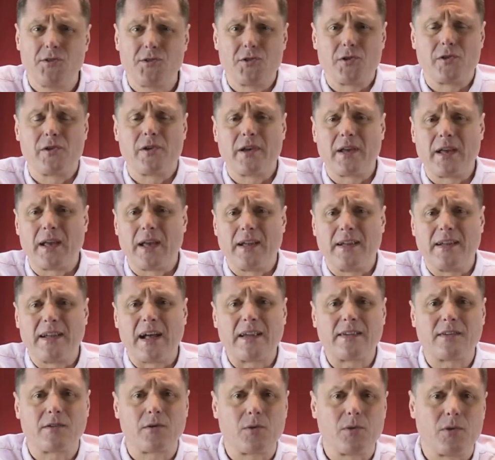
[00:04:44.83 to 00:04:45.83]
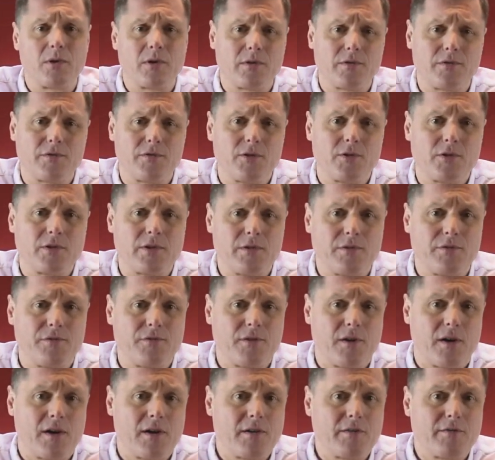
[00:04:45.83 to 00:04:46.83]
during inadequate
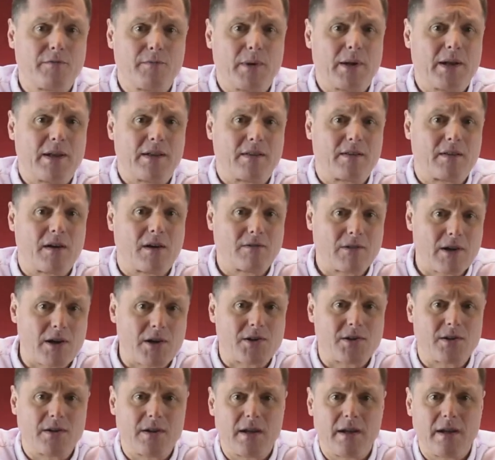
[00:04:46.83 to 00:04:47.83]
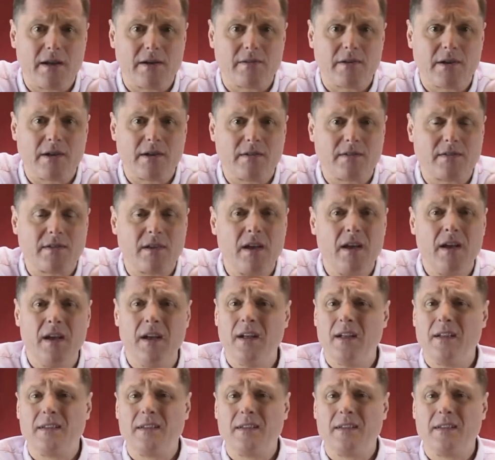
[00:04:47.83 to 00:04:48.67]
45-minute direction hearings,